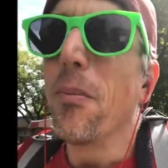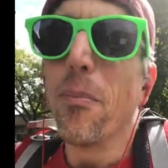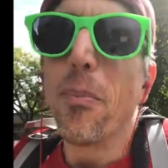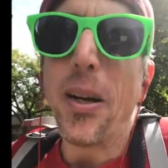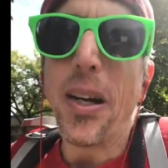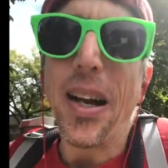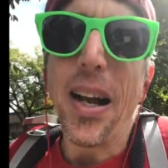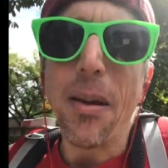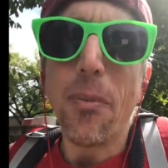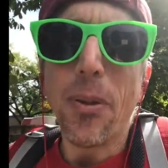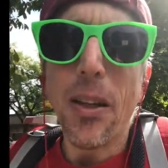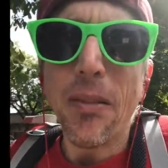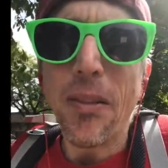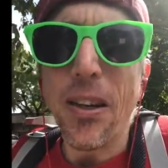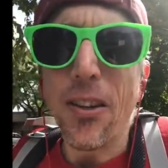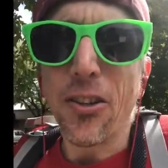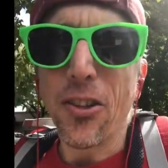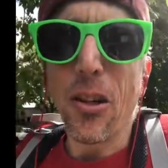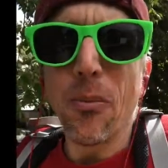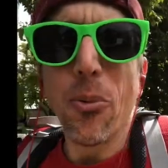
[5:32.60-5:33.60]
But I believe
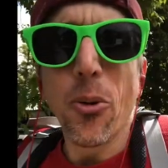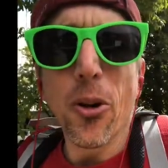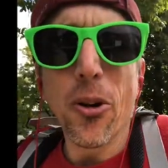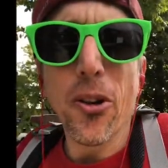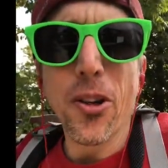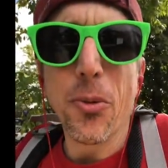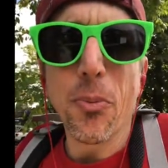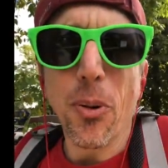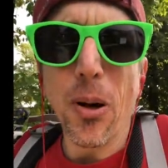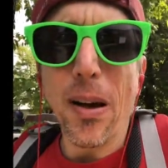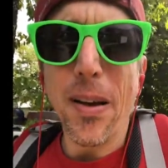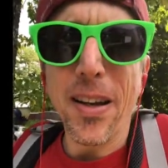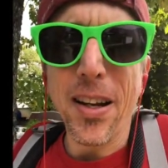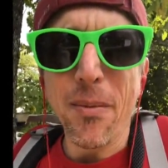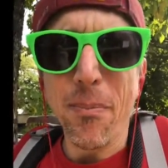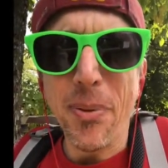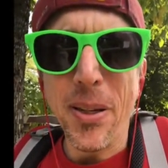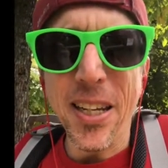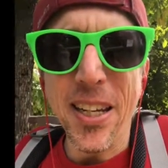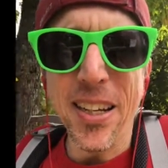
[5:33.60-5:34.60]
that Shawn Porter is probably gonna
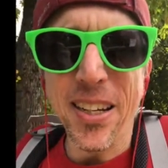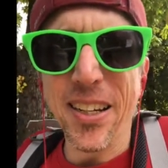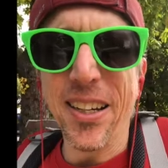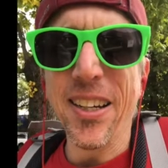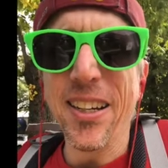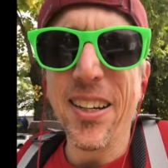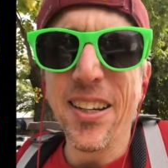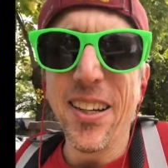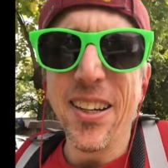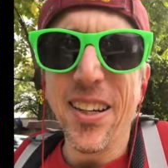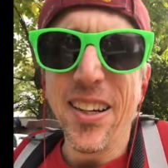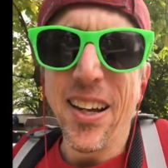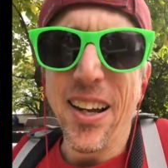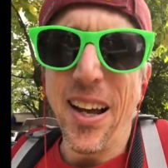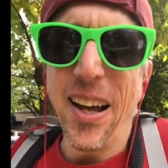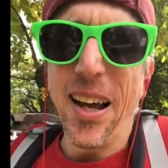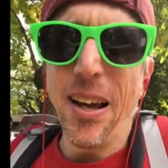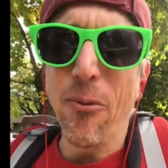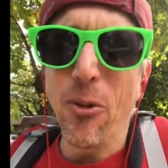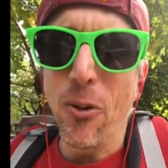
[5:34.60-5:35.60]
peak
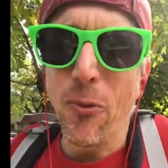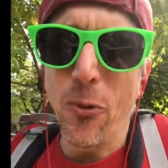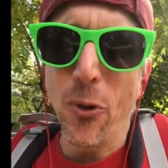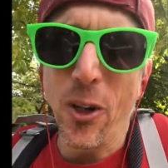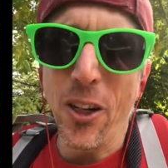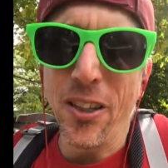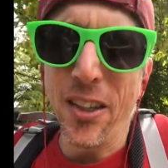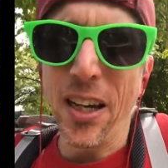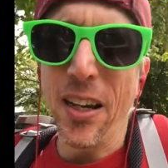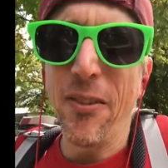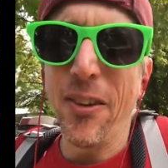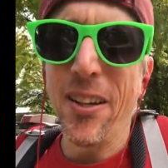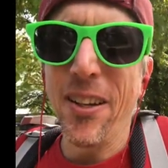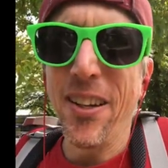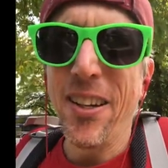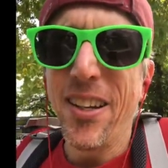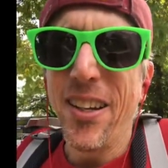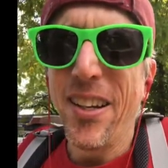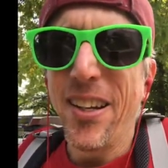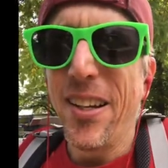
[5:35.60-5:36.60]
at 147.
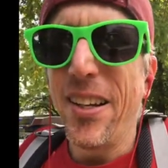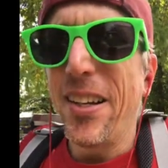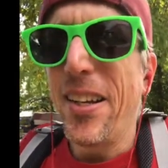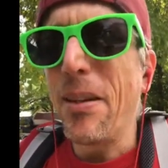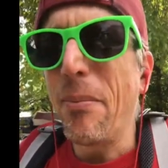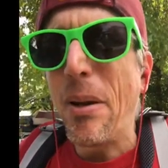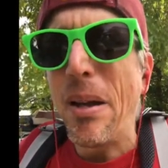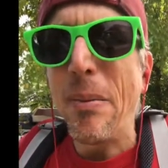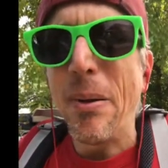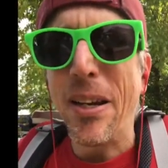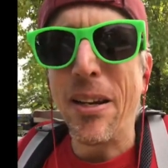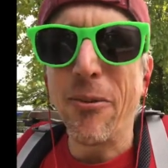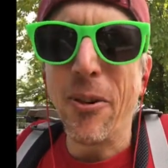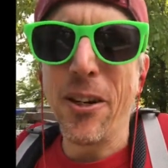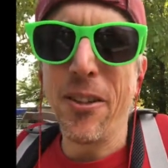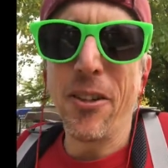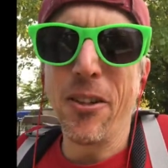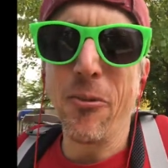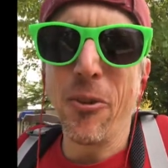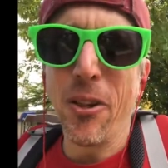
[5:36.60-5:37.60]
He may make a
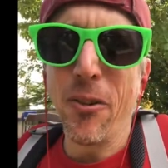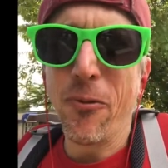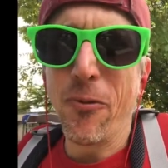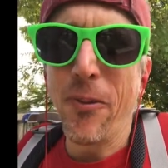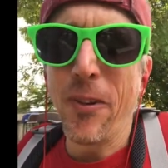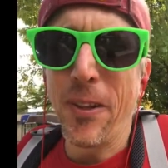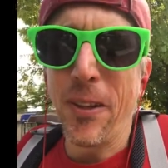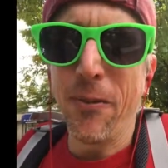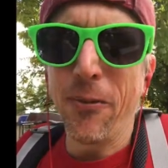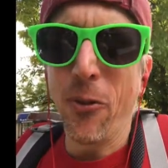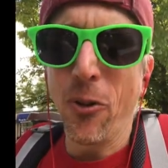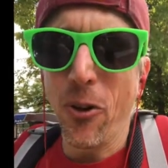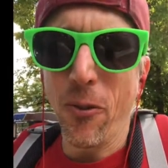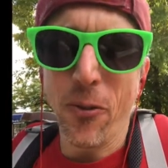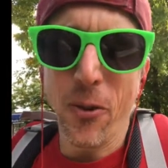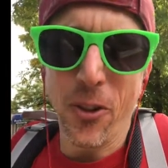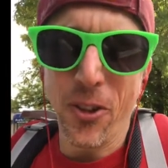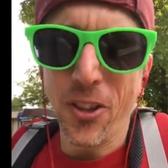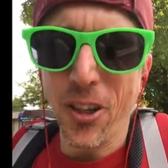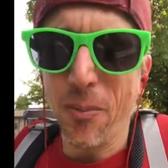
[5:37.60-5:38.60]
run to 154
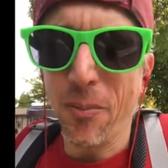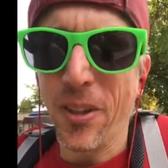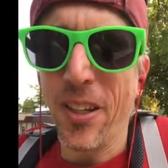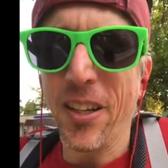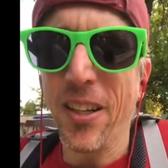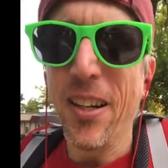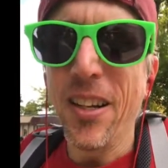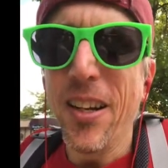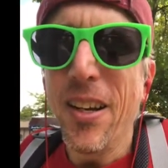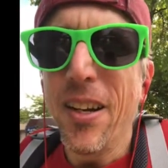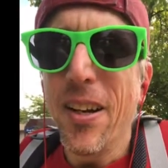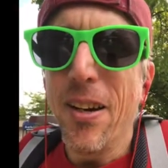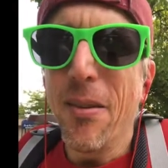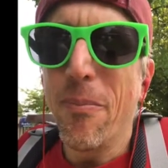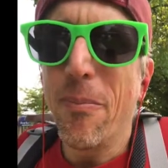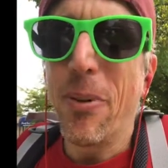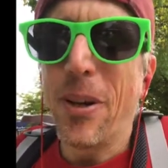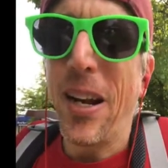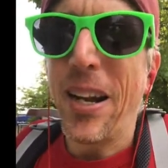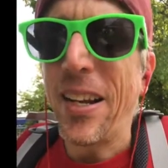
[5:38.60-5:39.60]
for something,
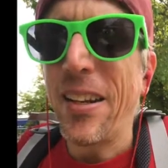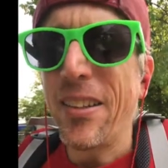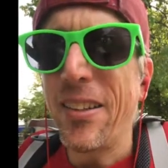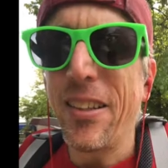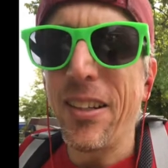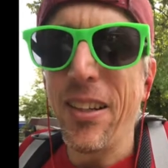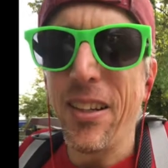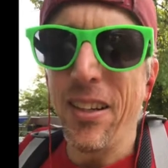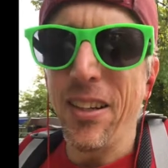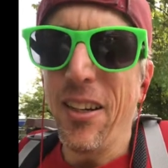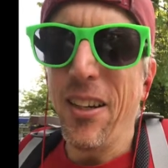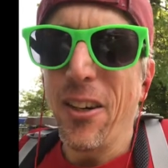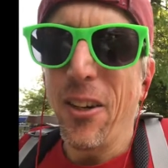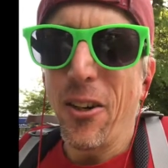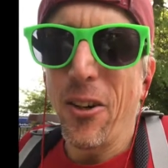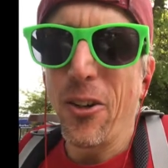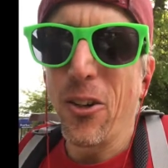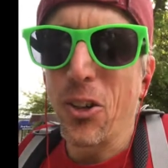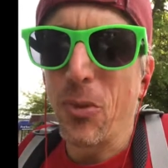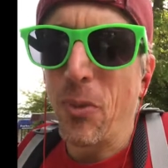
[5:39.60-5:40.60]
but I can see
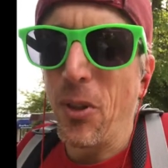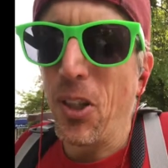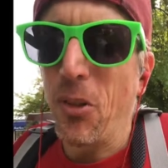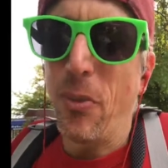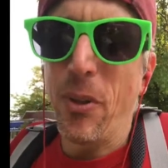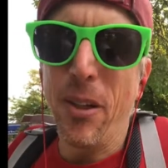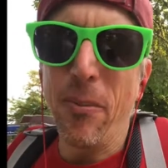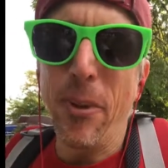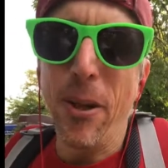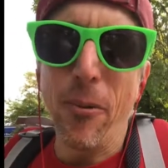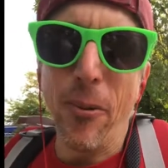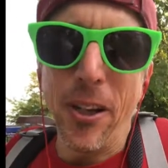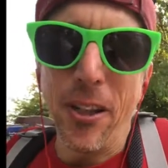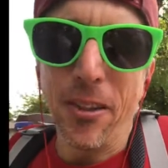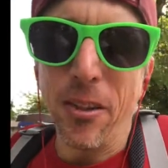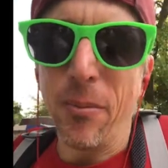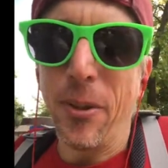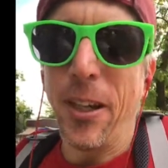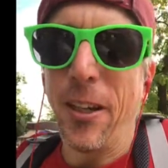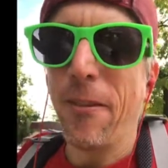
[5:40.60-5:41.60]
Errol Spence being a middleweight
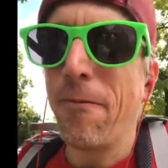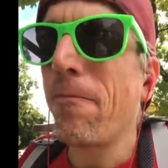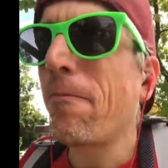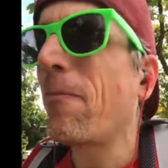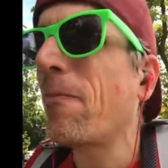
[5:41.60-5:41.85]
someday.